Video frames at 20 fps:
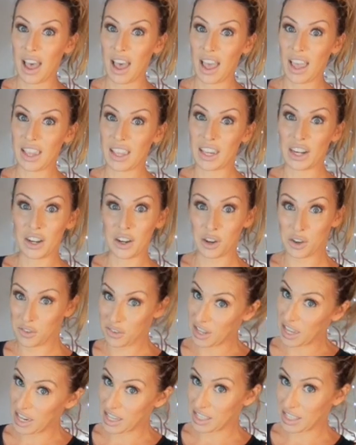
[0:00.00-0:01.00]
I get a
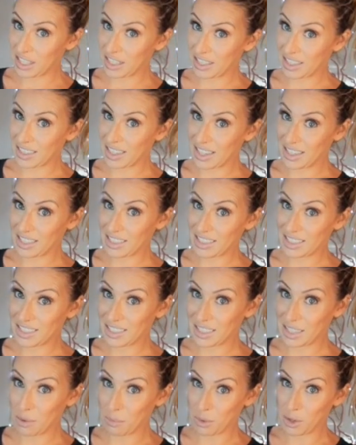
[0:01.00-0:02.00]
notification that
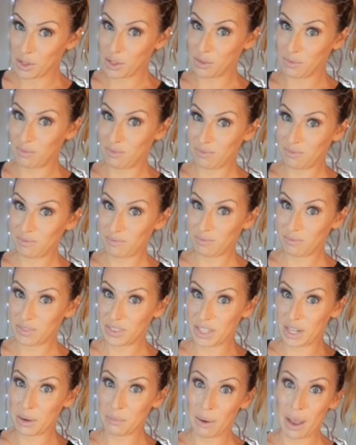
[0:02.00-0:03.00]
someone
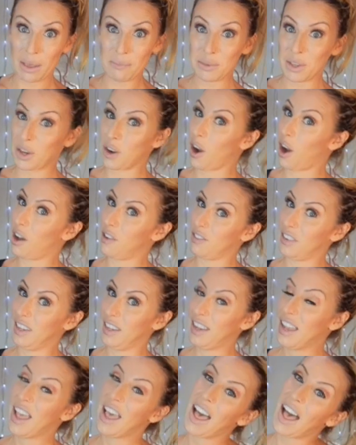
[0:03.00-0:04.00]
did a buy me a
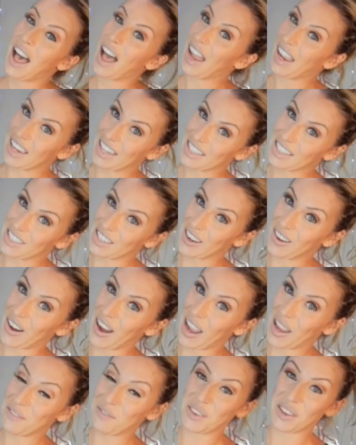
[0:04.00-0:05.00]
coffee. I get so
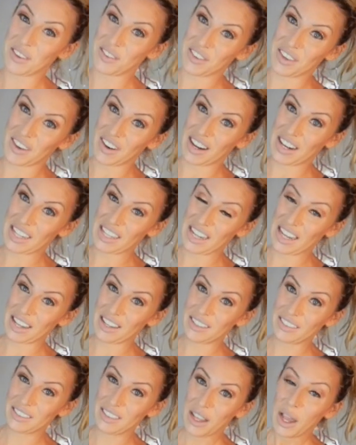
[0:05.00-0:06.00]
hyped, you have no
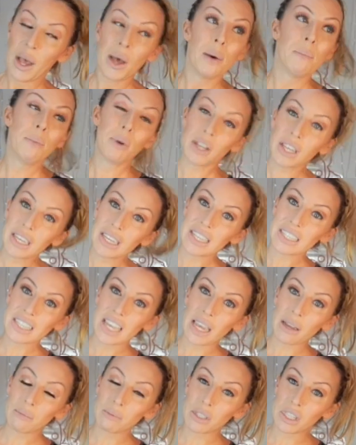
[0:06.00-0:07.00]
idea. Boogie gets
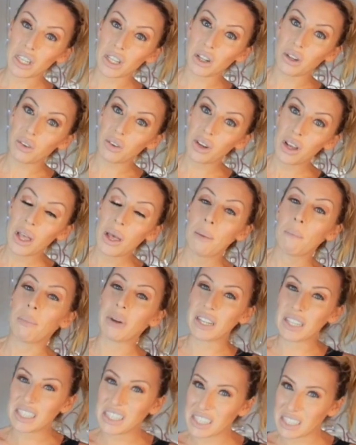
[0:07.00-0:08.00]
hyped too,
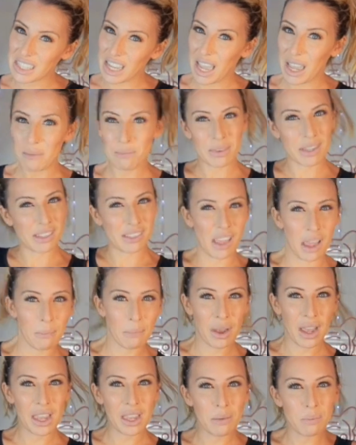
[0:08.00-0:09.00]
but he's just hyped because
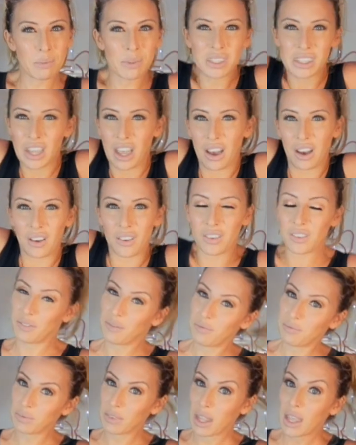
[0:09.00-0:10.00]
I'm hyped, so.
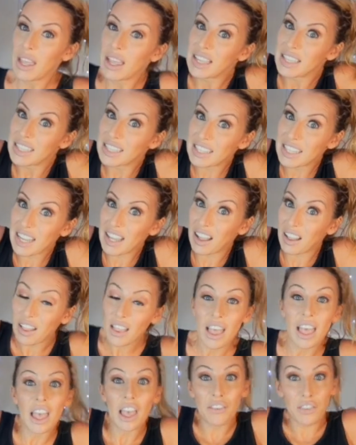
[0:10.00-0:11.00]
Still,
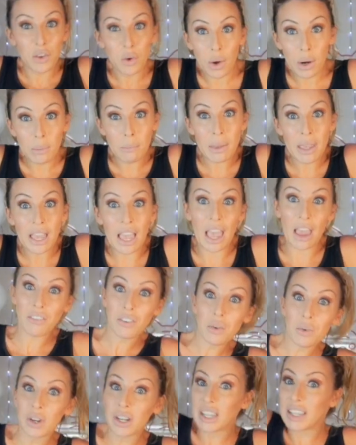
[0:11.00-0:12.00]
if you want to make
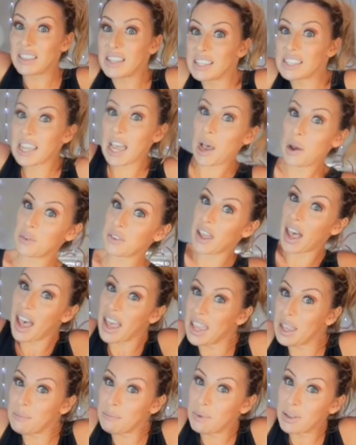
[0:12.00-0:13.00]
everyone in this house
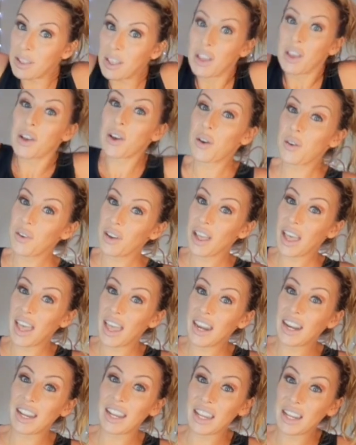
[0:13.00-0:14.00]
hype, go
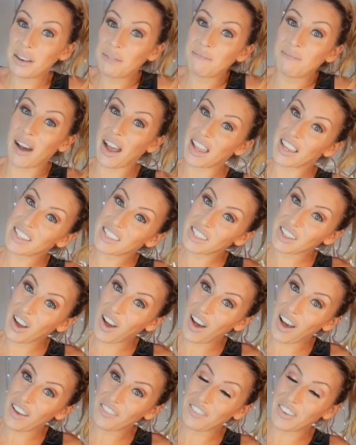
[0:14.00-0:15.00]
ahead and buy us a
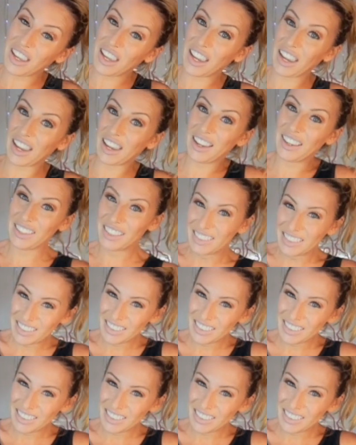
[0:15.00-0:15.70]
coffee.